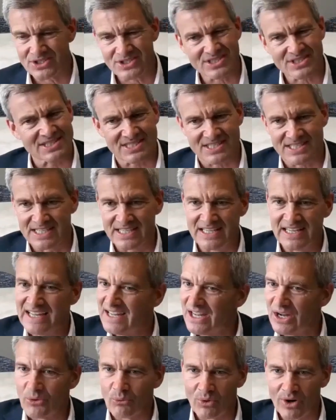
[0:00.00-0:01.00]
just to
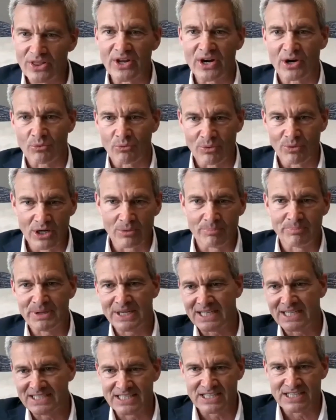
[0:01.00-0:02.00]
see were there real
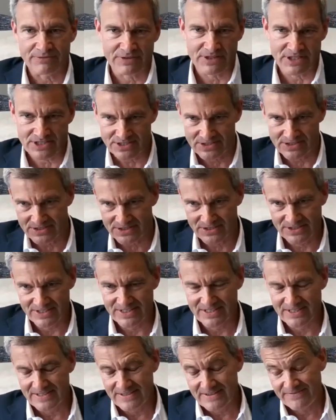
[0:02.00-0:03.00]
big differences.